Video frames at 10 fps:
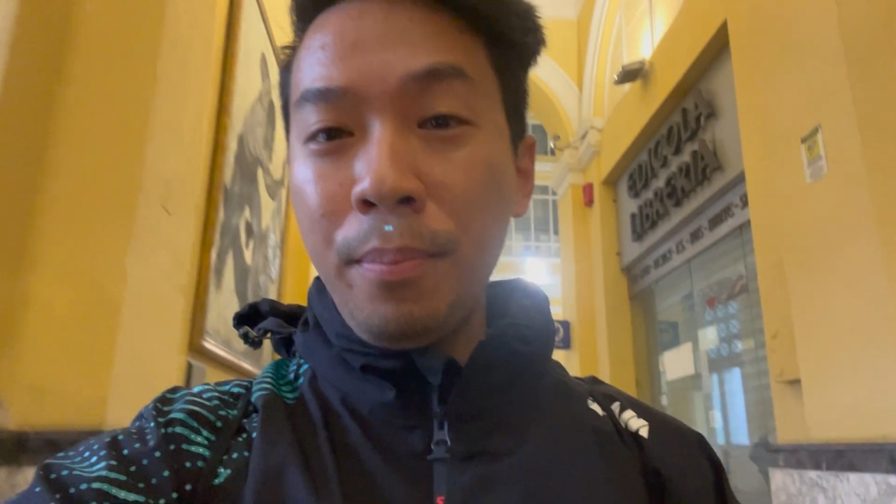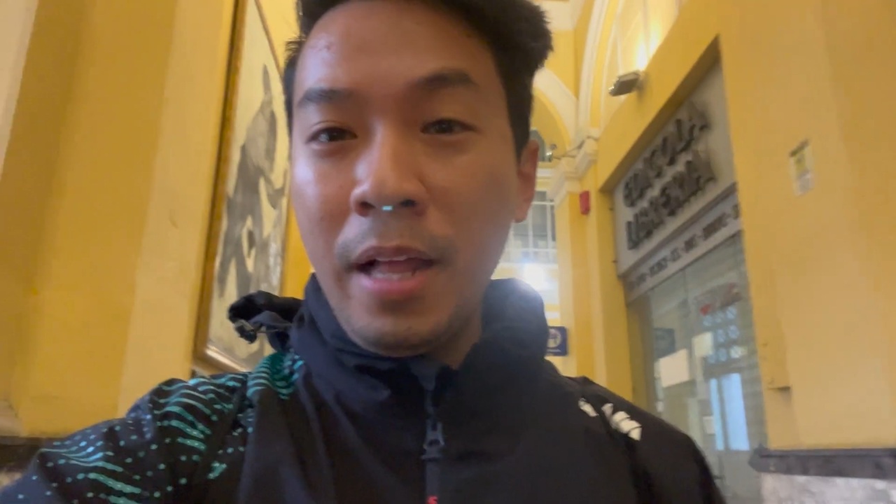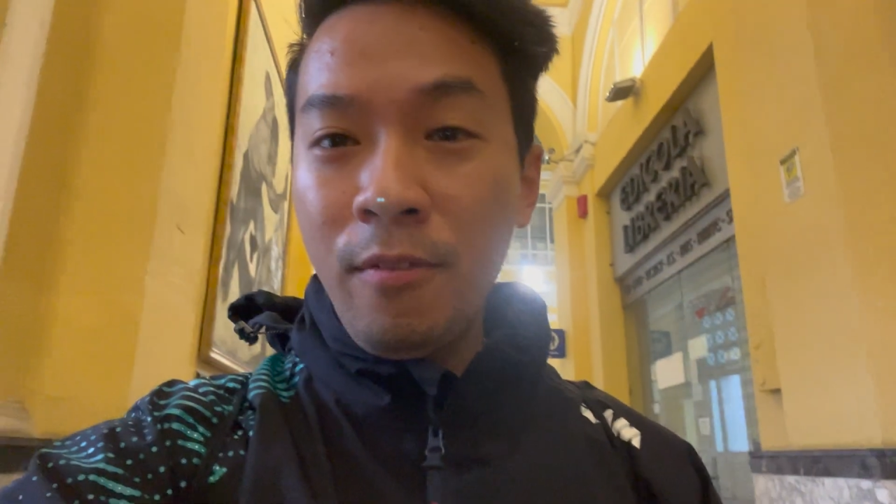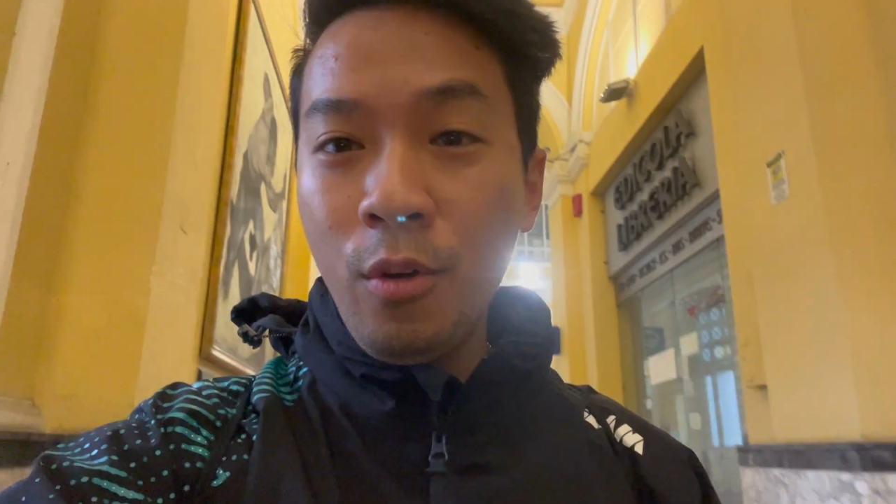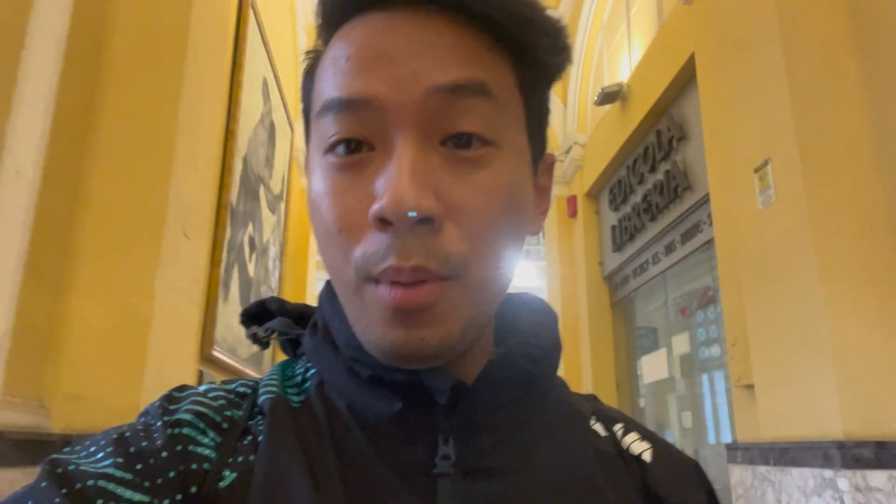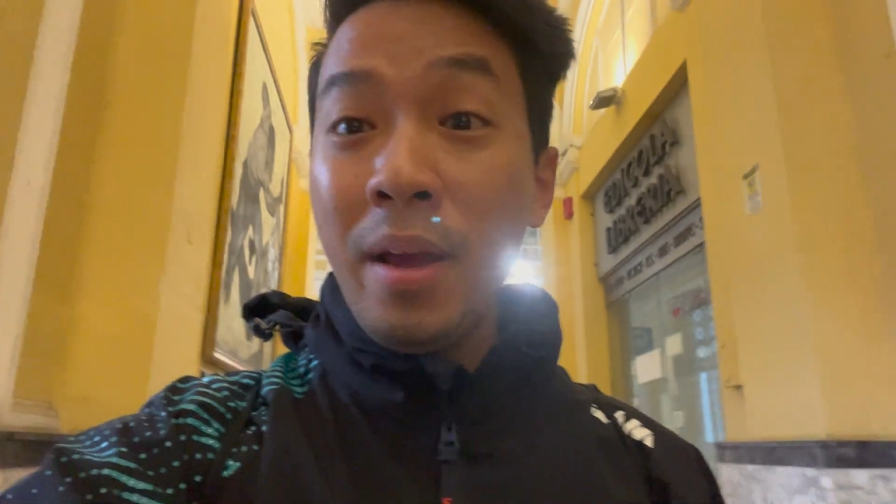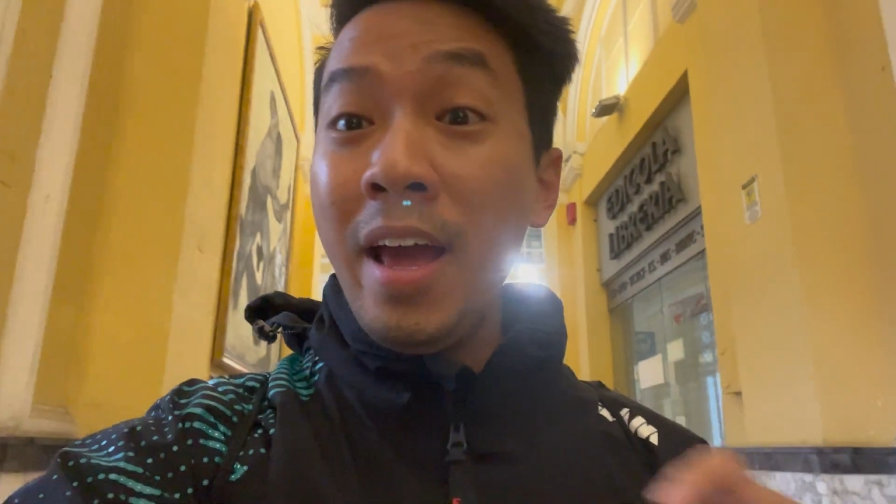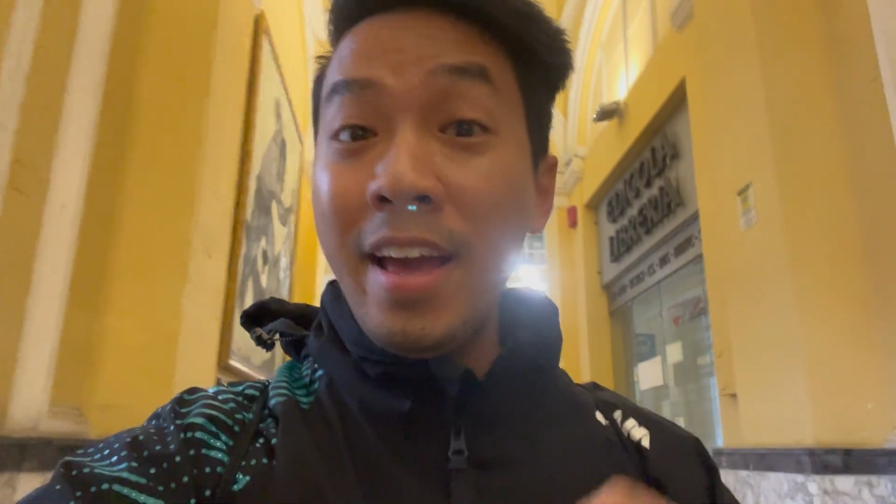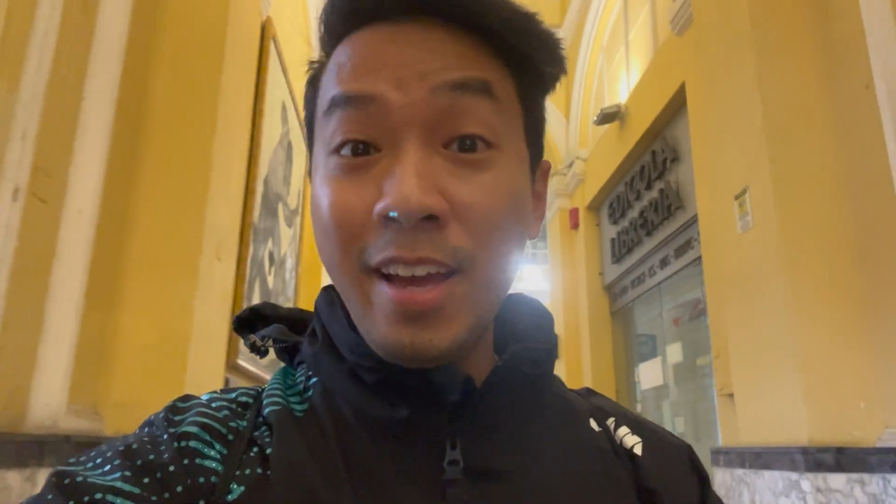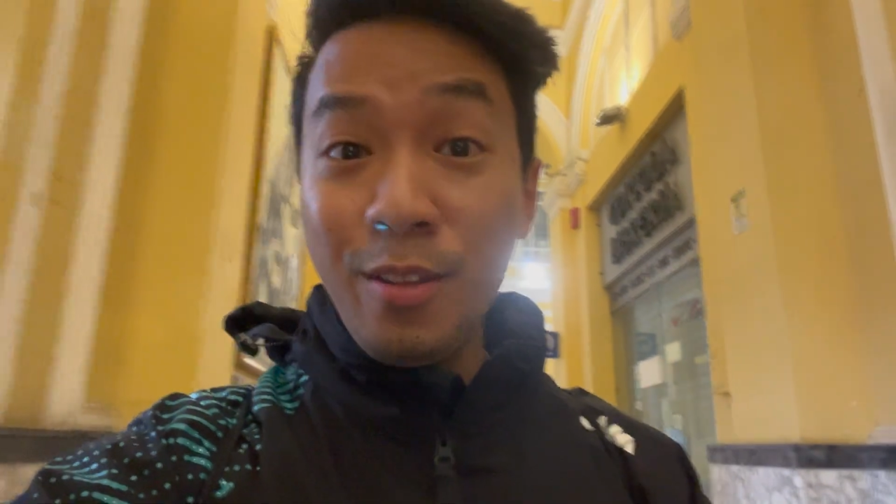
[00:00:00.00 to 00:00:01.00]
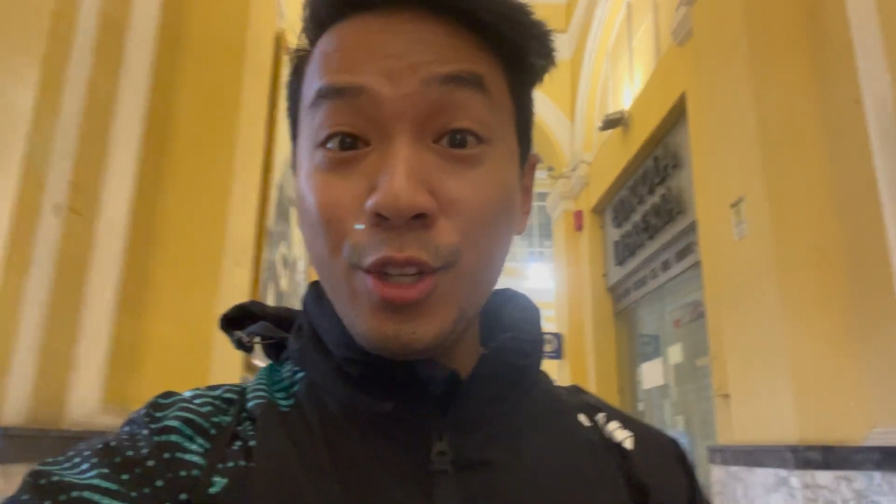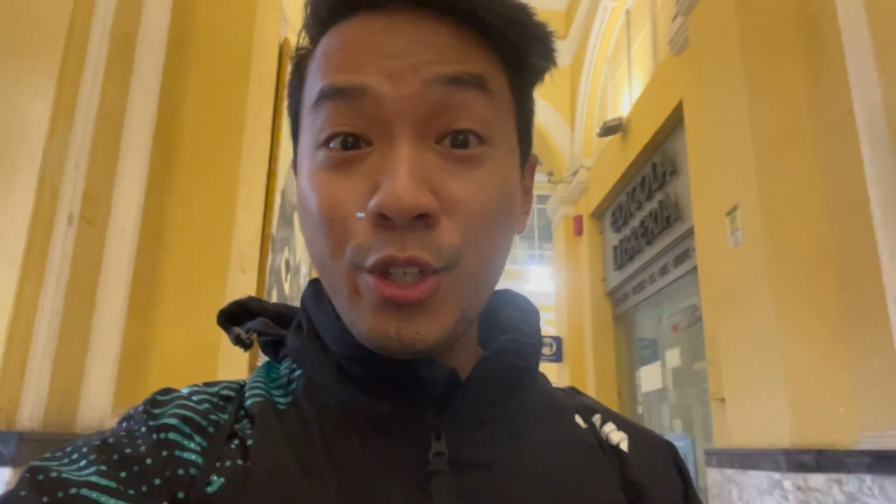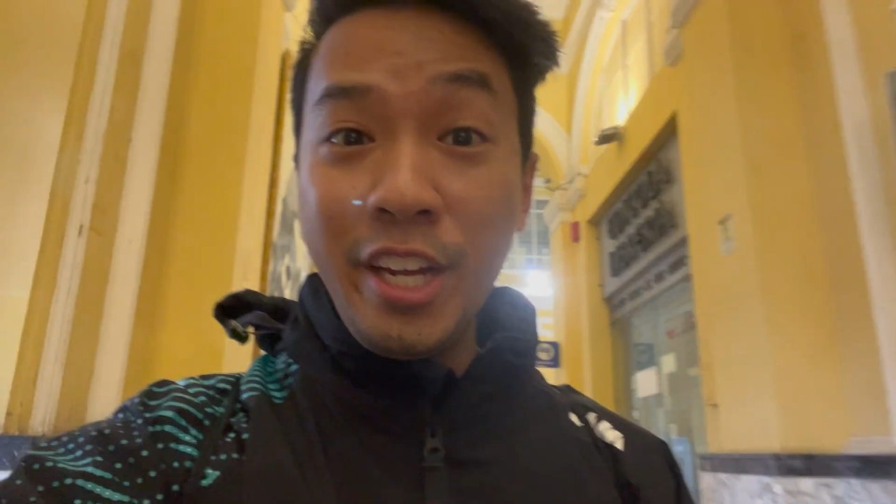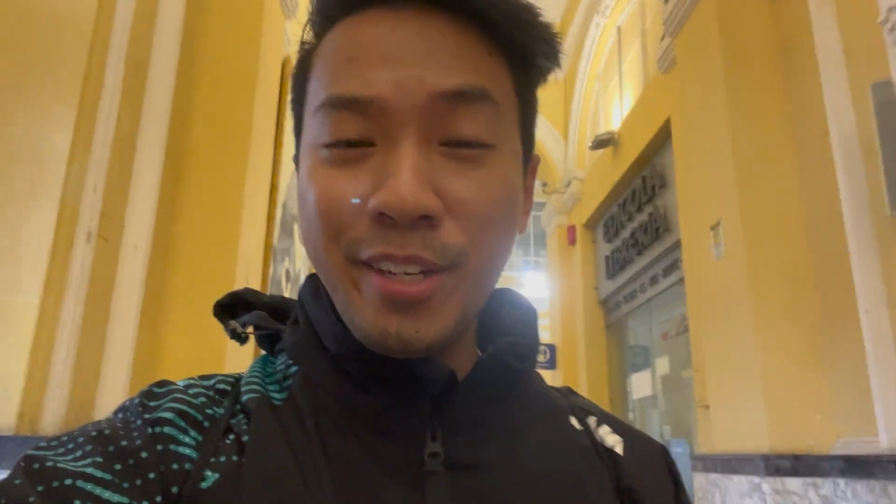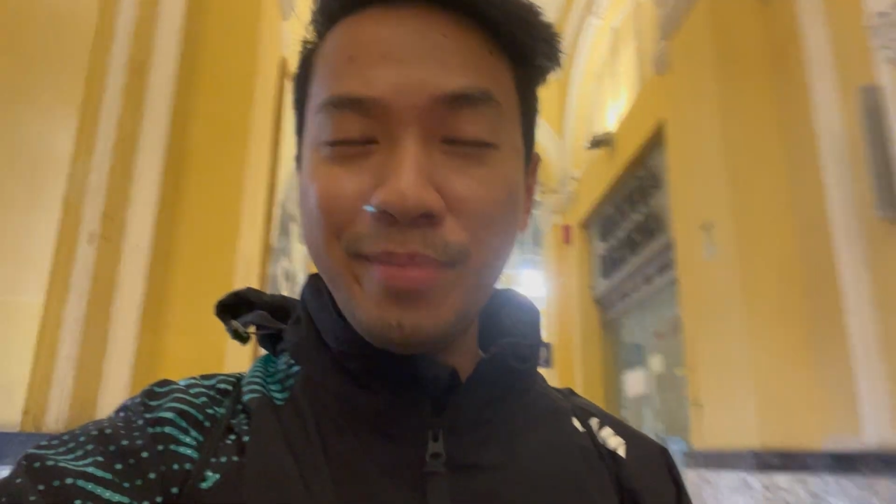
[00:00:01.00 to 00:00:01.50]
platform and get on the train.